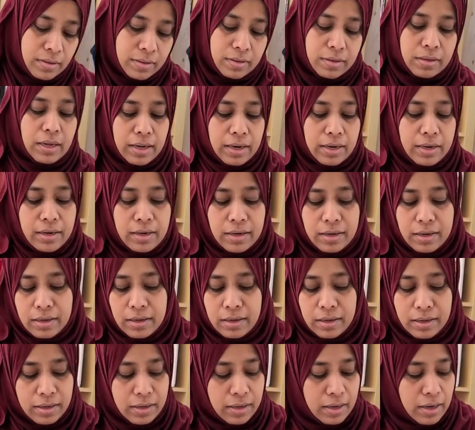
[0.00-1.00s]
And
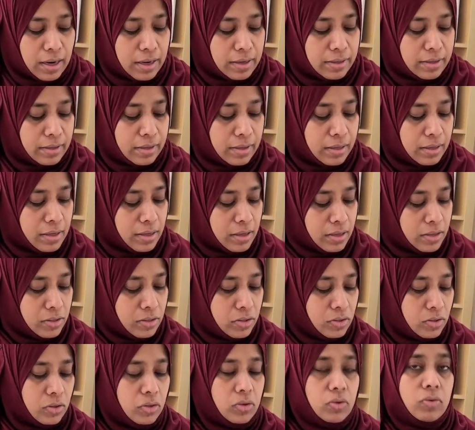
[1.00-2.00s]
cut.
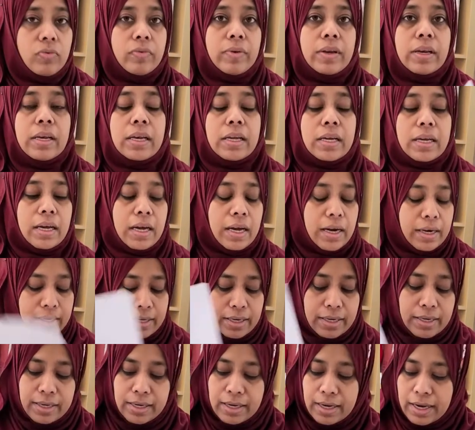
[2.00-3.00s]
So you will cut
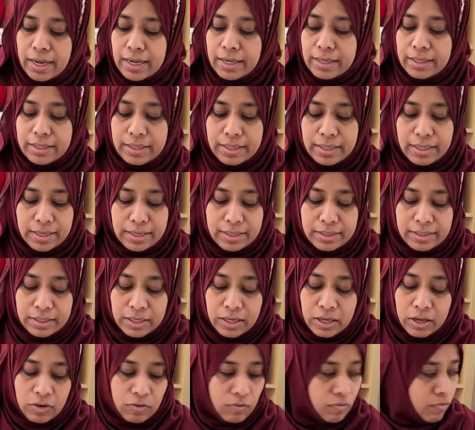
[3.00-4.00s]
it like this
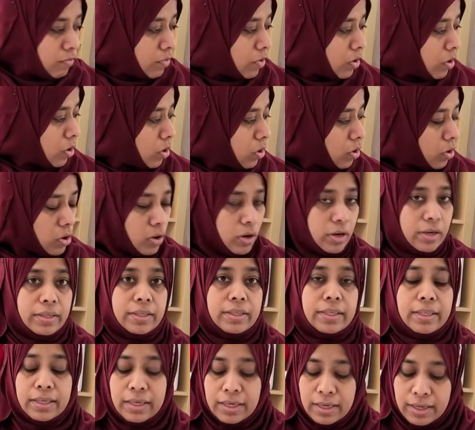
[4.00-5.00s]
for all
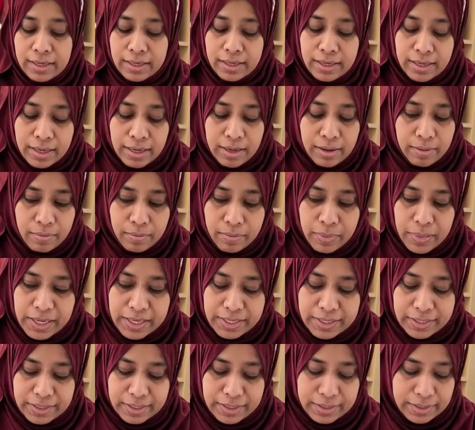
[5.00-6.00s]
the
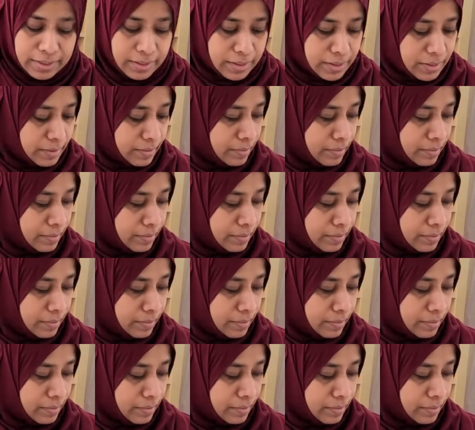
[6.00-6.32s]
pieces.